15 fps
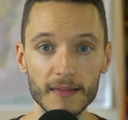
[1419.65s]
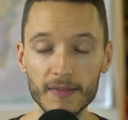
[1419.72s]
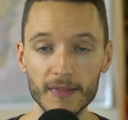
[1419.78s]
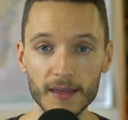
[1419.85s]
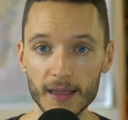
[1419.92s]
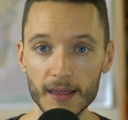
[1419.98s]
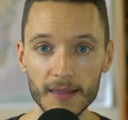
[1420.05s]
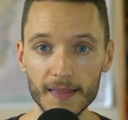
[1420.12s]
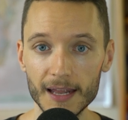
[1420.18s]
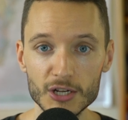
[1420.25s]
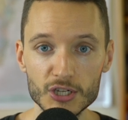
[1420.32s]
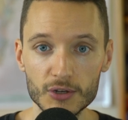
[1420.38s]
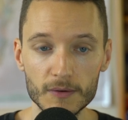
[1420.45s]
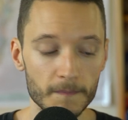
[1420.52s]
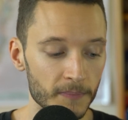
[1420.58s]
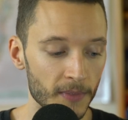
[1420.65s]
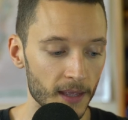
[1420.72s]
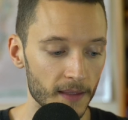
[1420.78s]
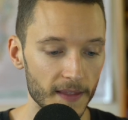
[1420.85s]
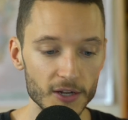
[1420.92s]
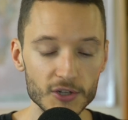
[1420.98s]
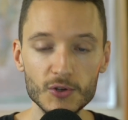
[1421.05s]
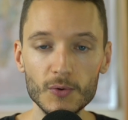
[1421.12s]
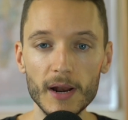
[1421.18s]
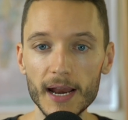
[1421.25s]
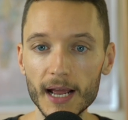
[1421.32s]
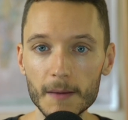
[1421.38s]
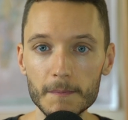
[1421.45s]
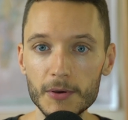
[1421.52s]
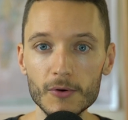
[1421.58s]
They just do it on a
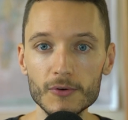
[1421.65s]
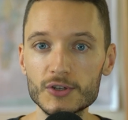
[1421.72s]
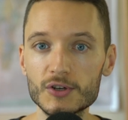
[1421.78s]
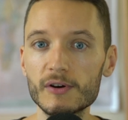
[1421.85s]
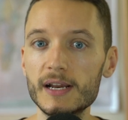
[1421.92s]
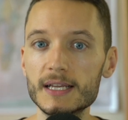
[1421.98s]
computer screen.